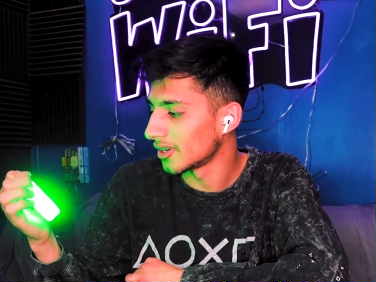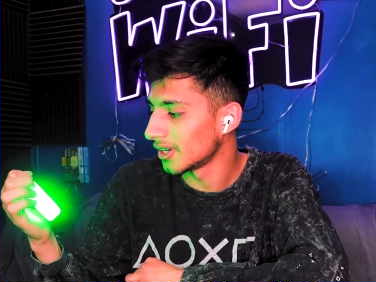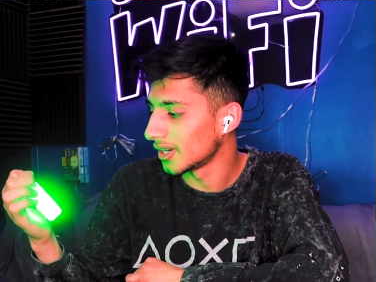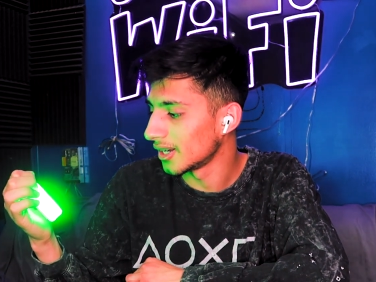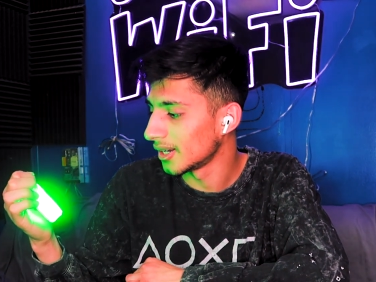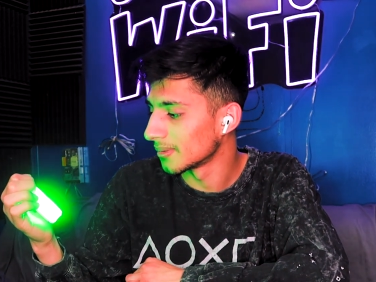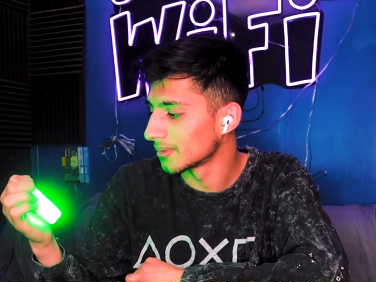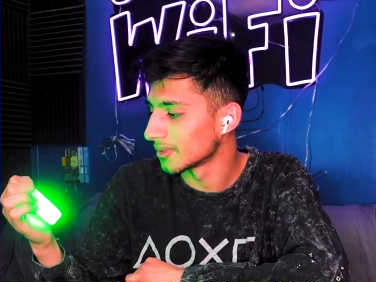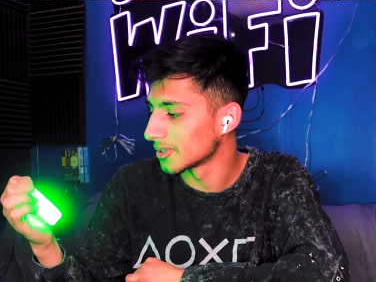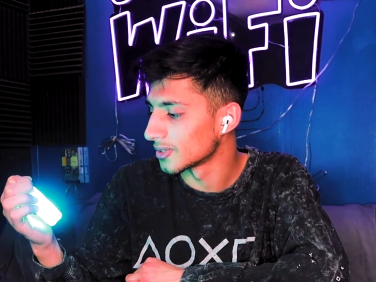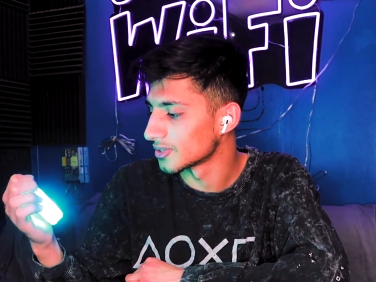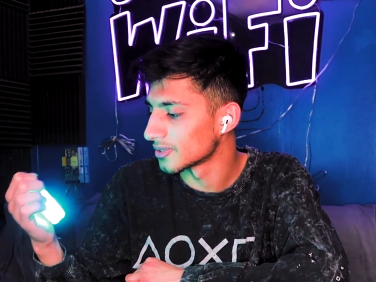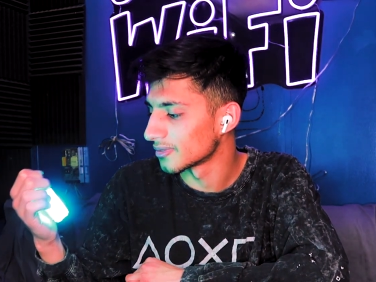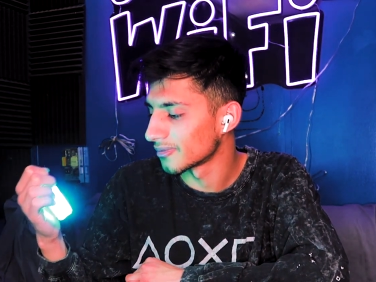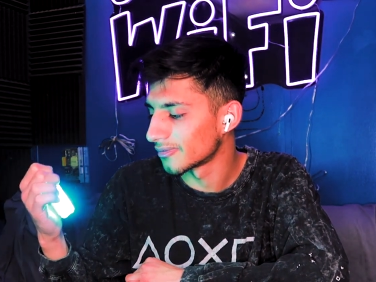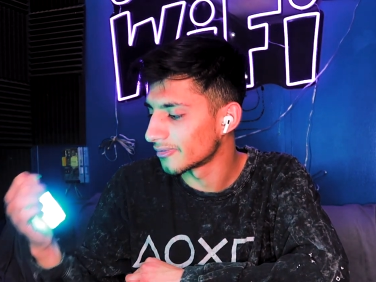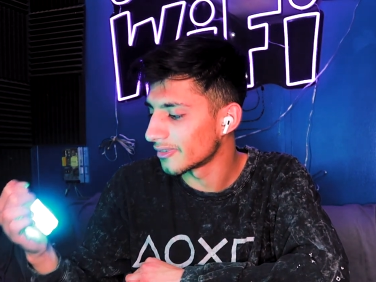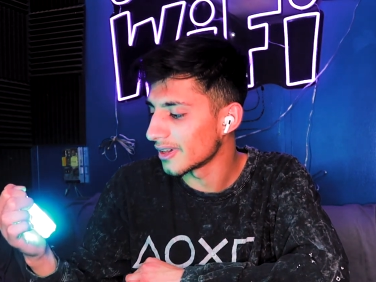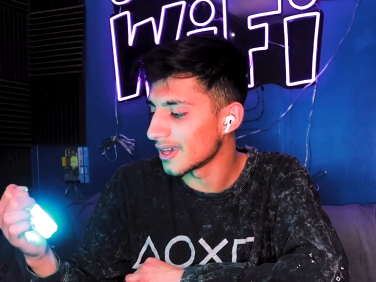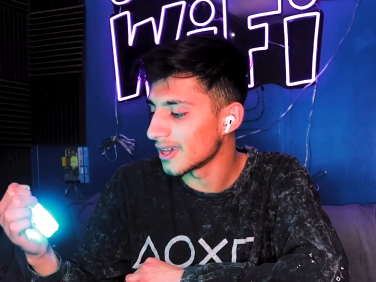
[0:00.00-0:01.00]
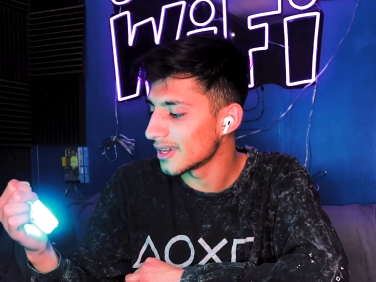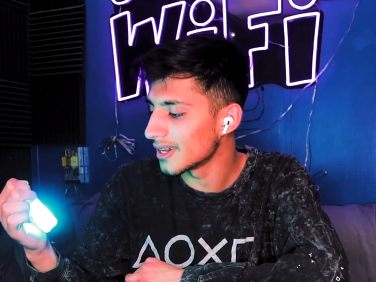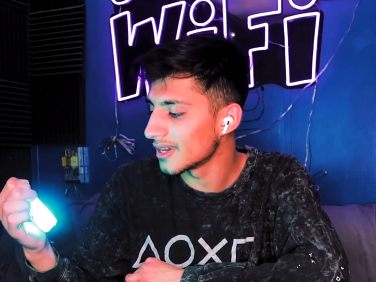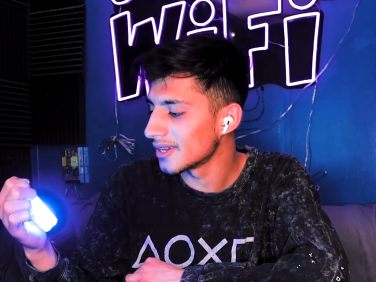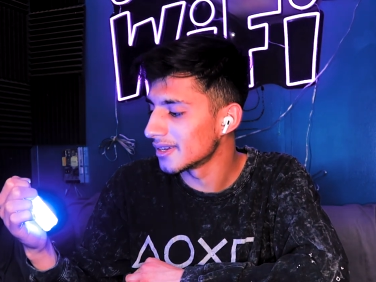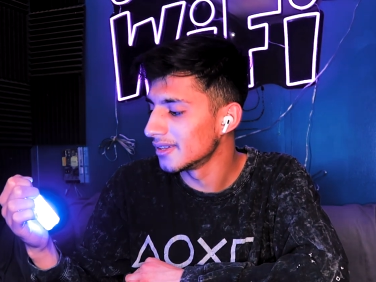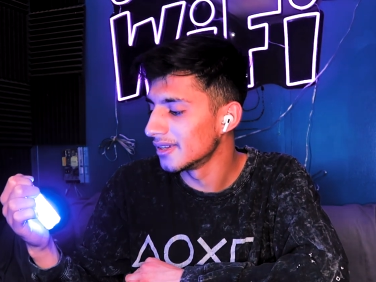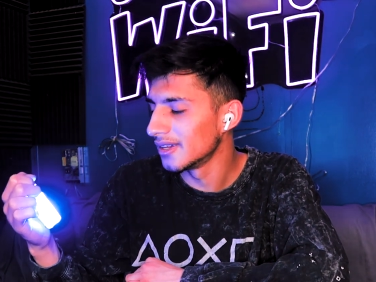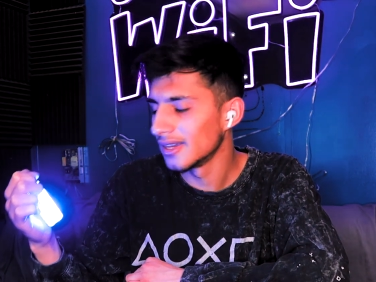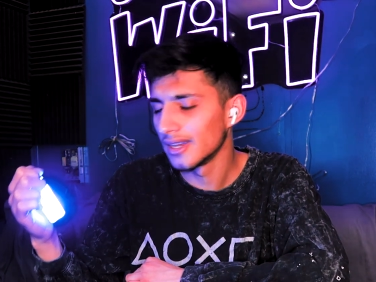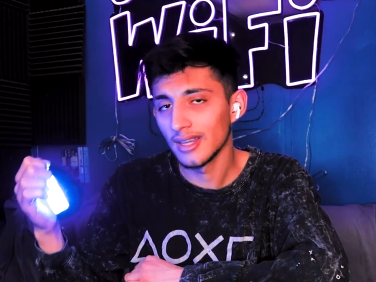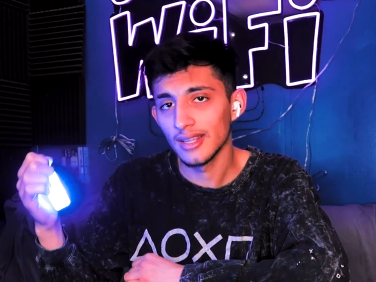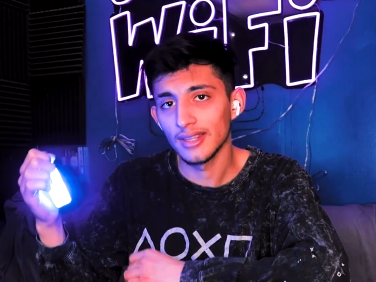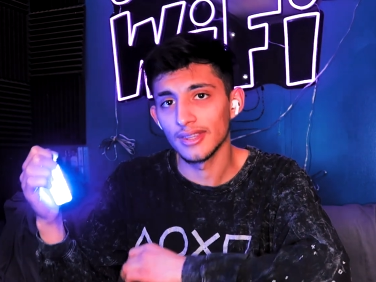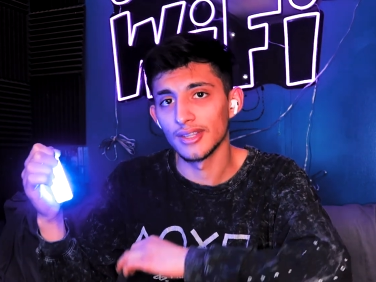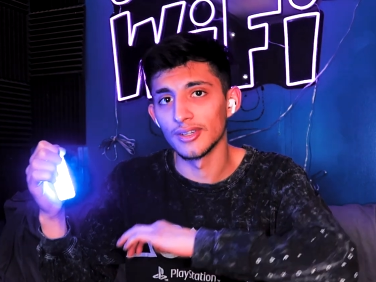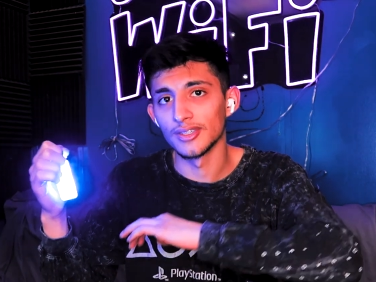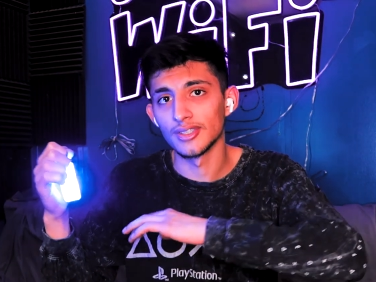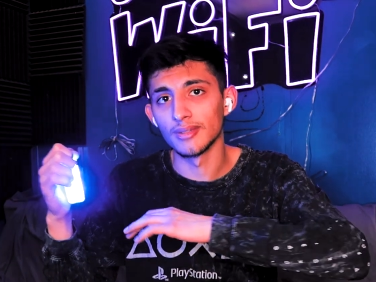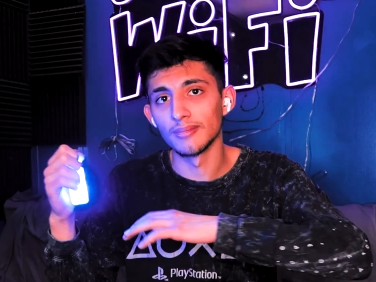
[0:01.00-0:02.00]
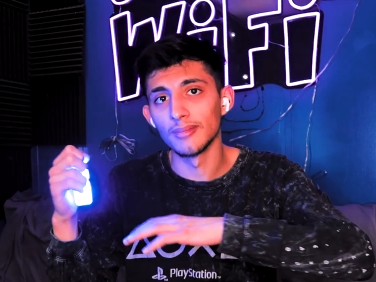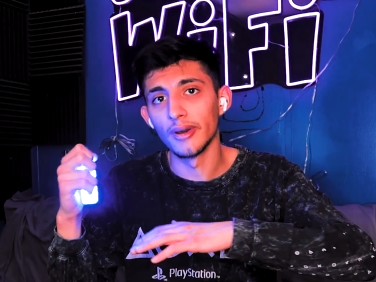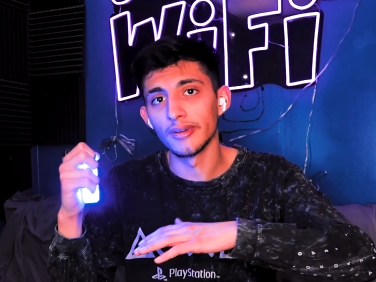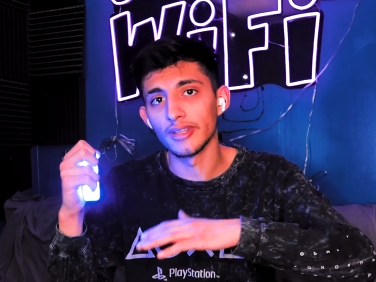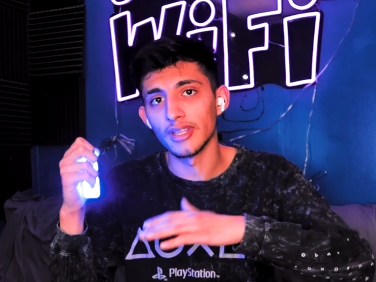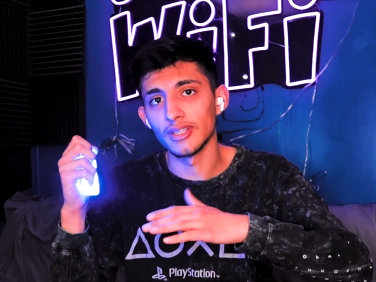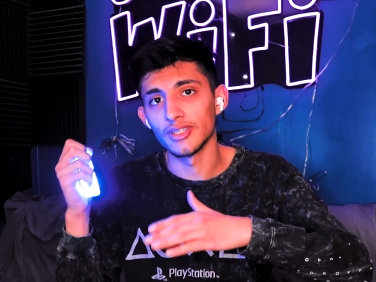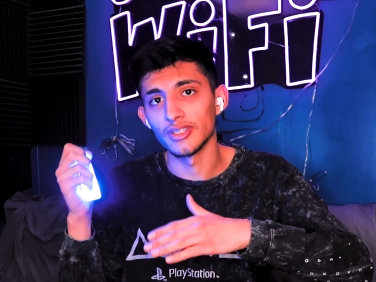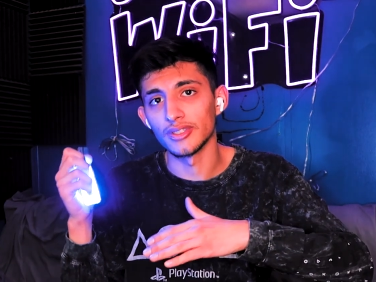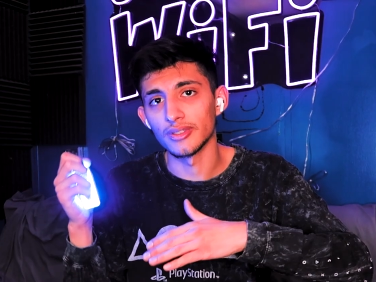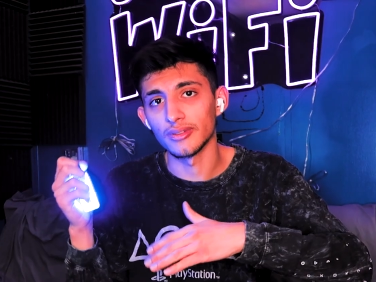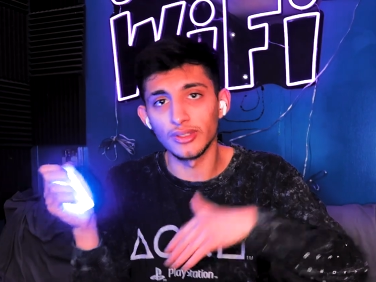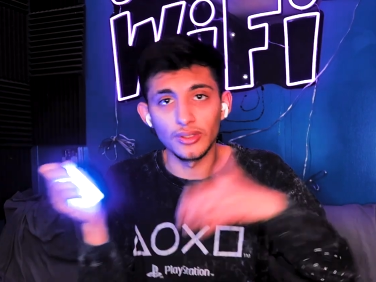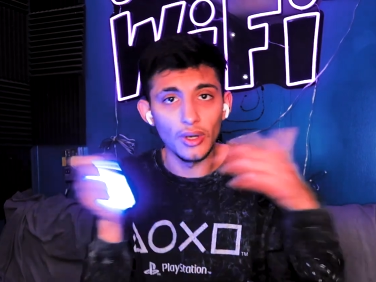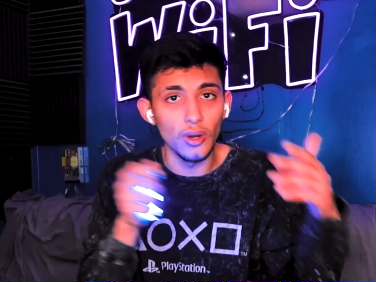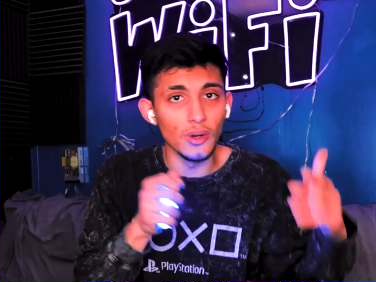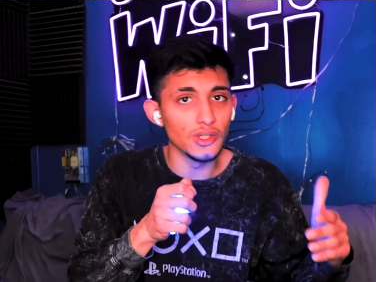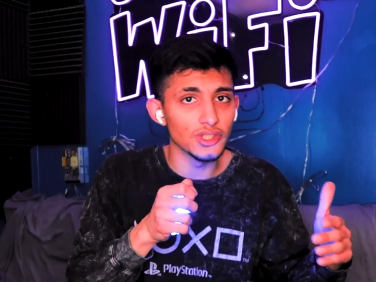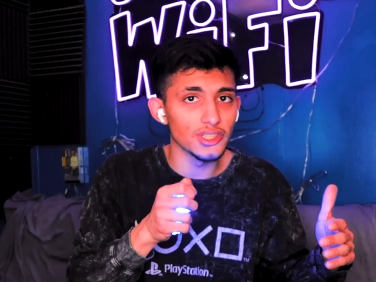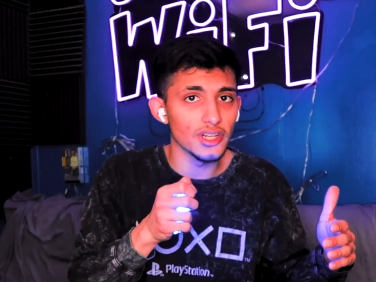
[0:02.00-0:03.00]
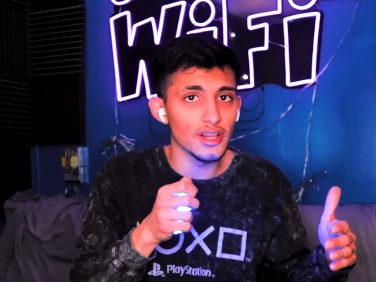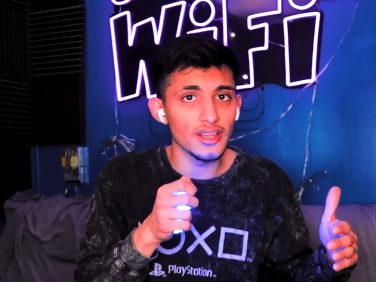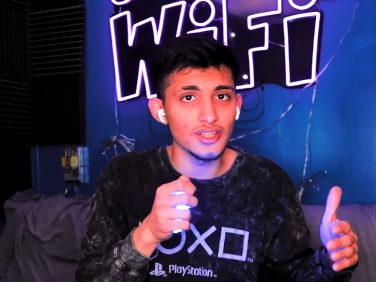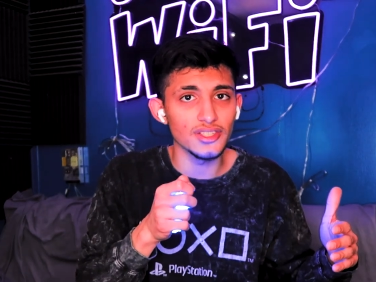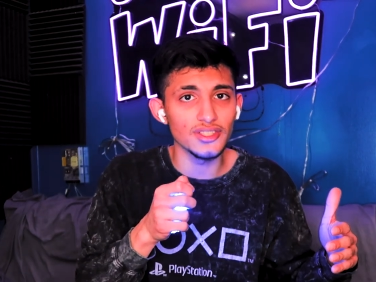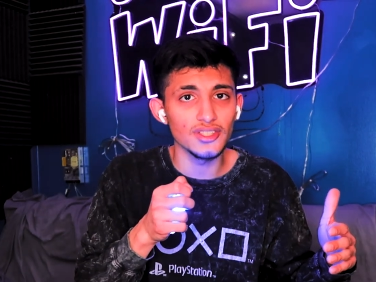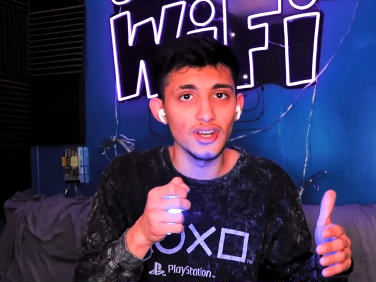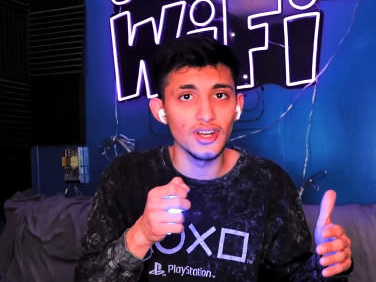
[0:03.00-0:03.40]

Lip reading: There's fade, there's a mode that just goes to the next